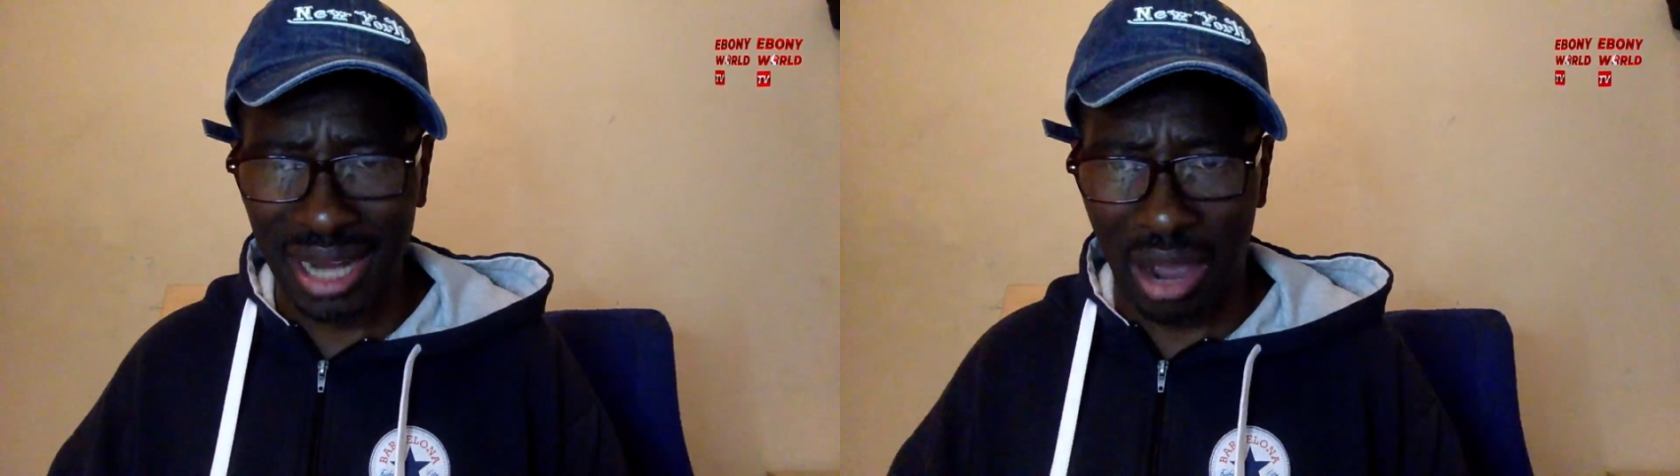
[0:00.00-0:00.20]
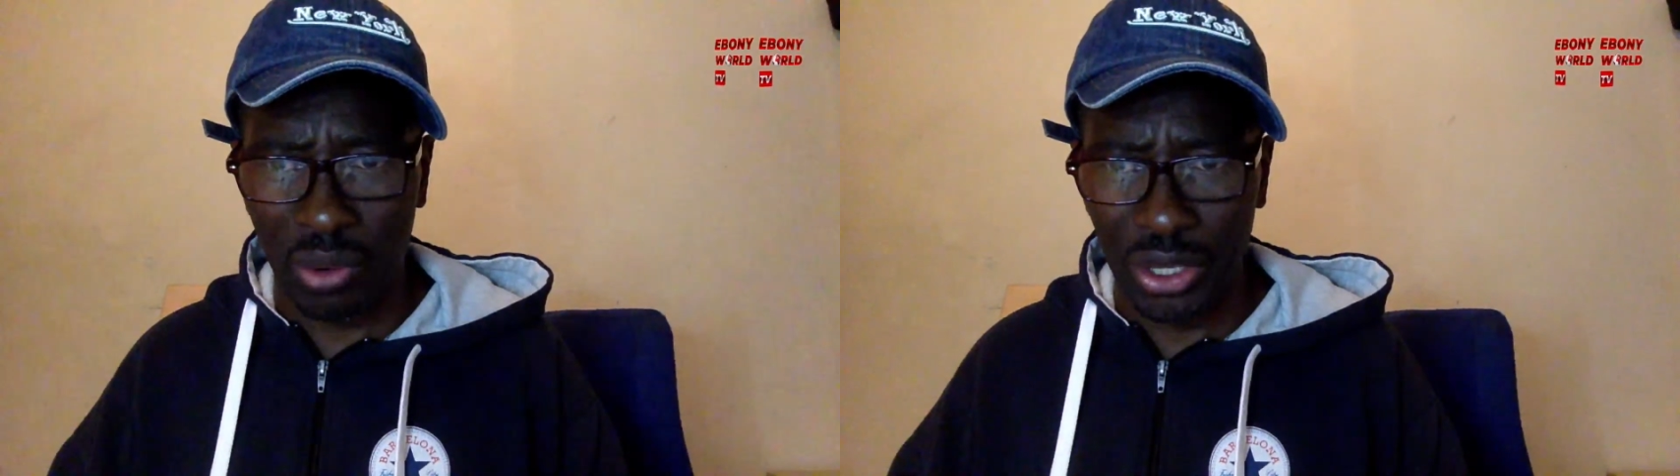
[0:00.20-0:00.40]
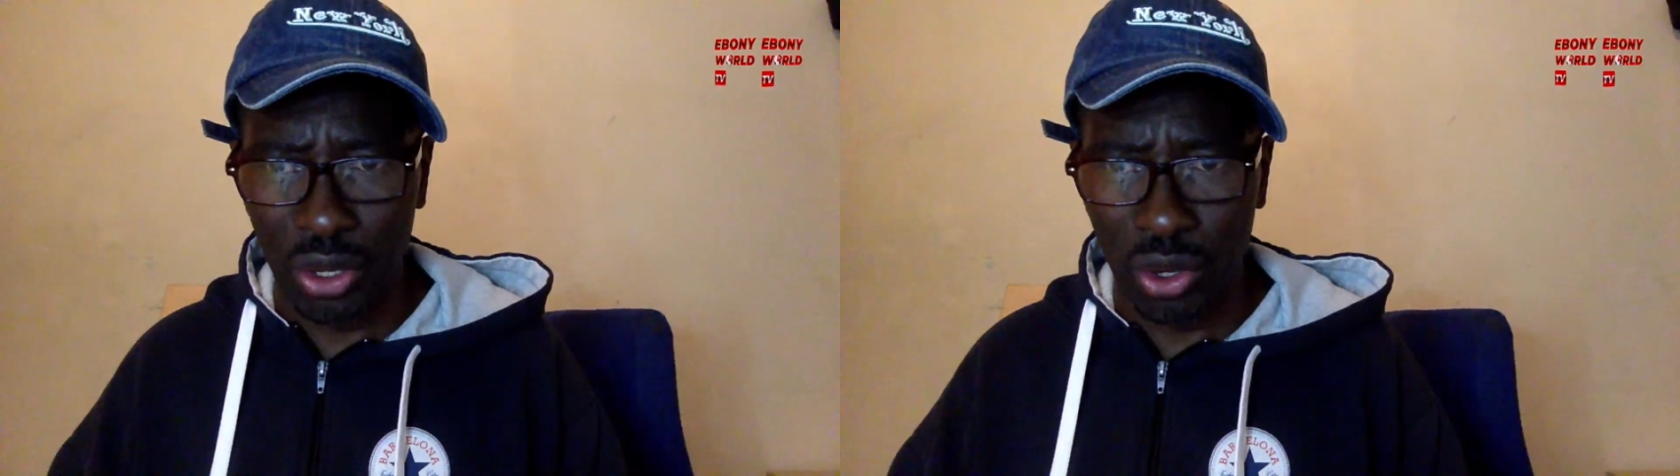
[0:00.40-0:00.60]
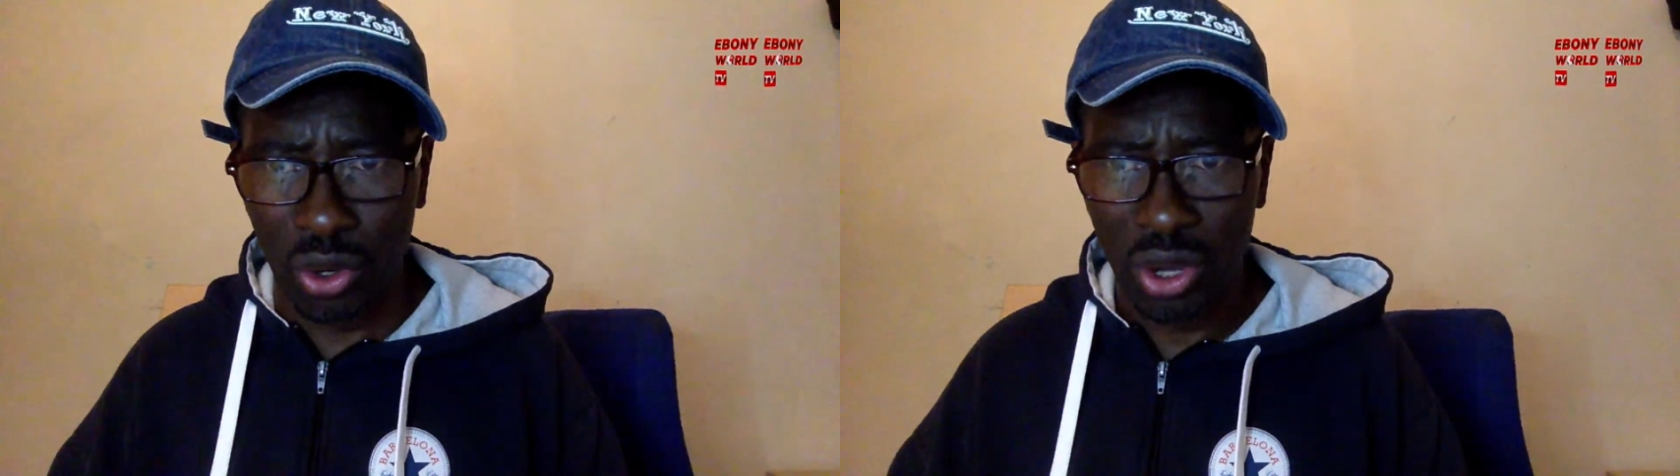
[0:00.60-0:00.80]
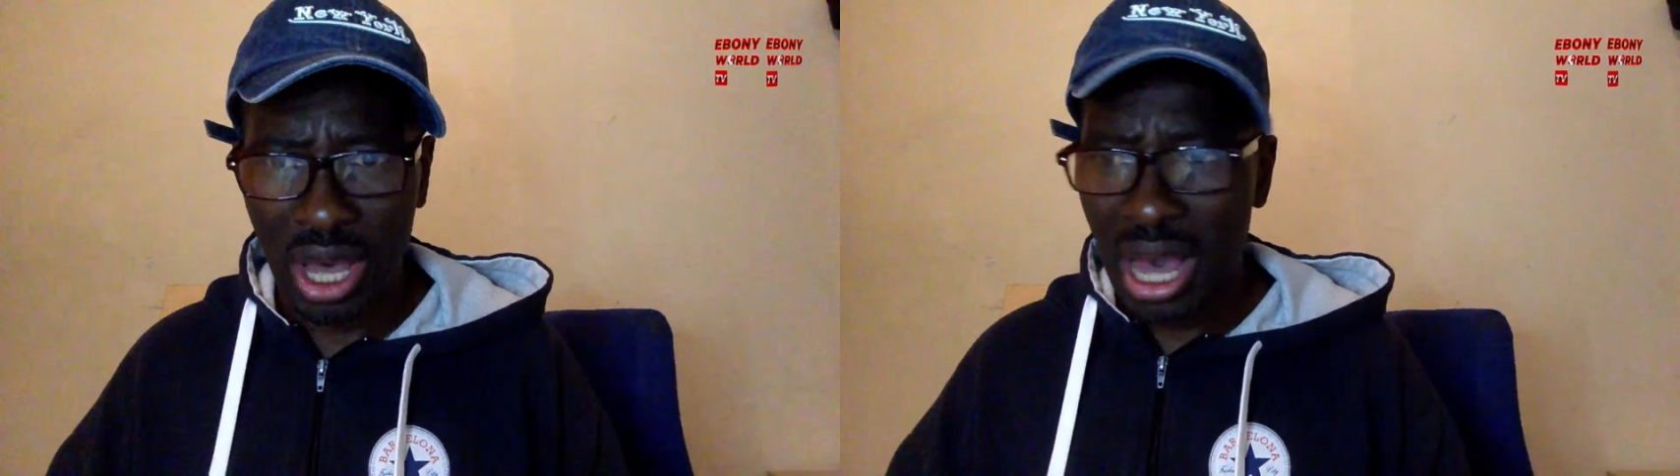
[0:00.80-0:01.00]
How are
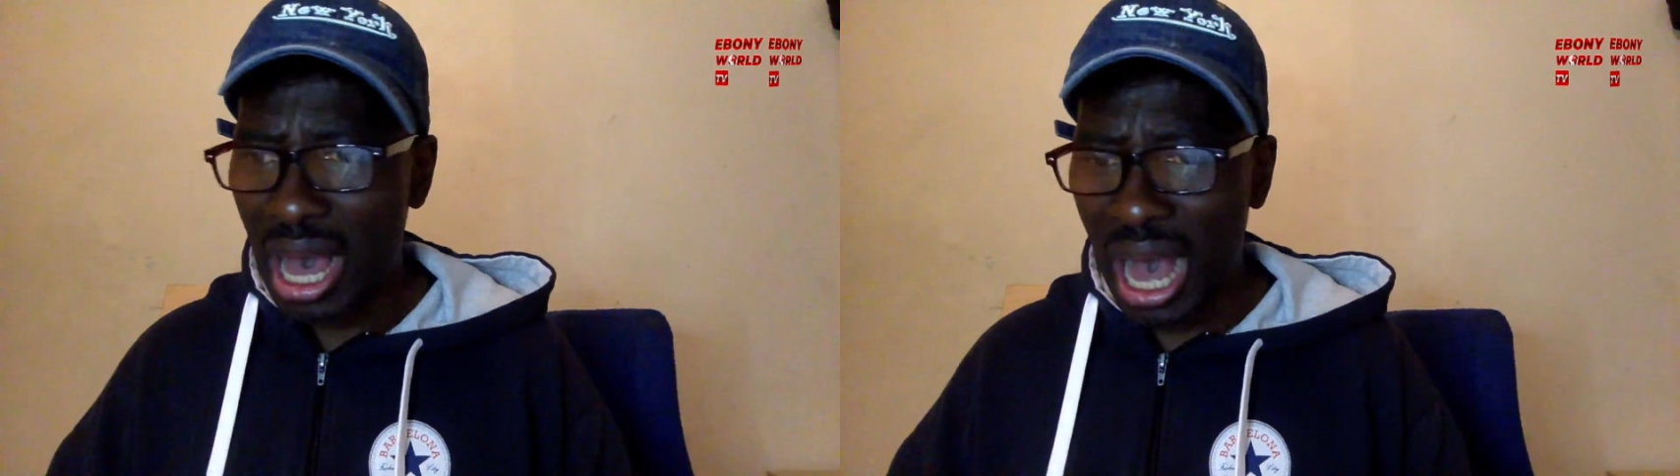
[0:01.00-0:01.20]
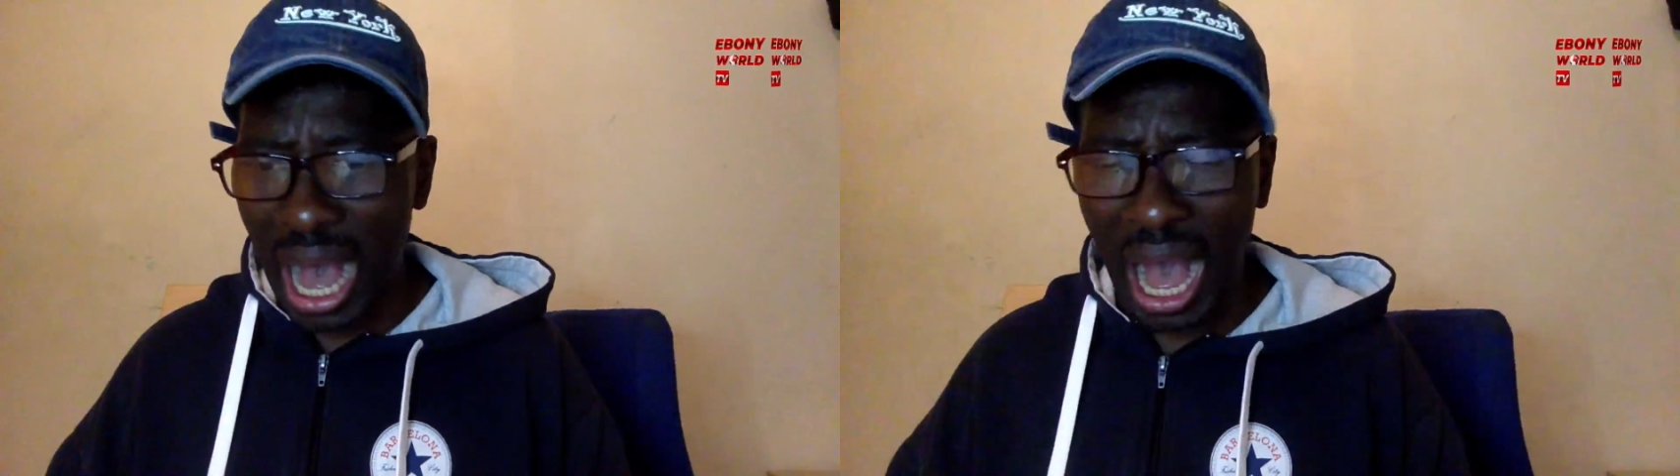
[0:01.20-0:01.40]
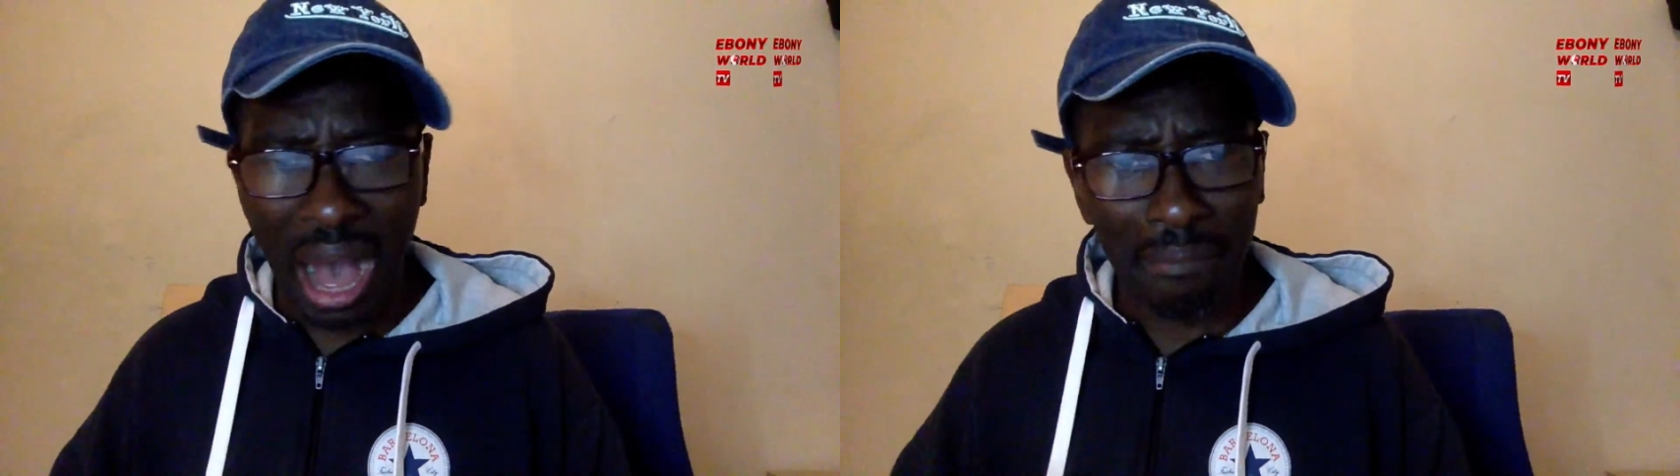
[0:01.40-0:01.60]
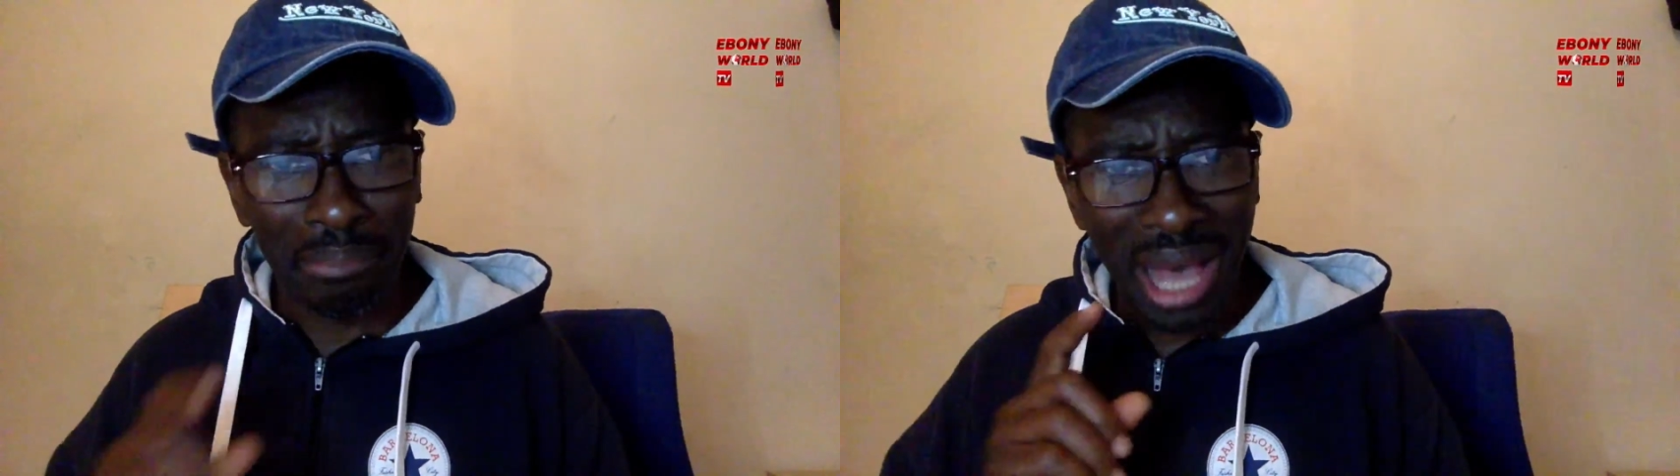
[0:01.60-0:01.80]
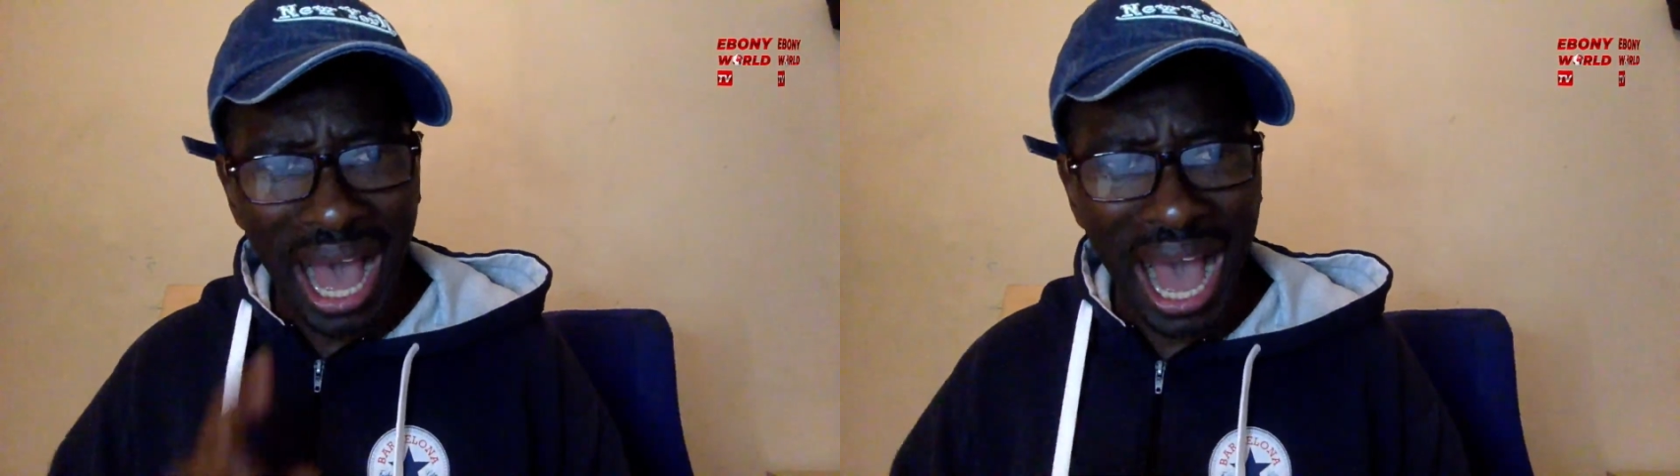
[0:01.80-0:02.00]
you? One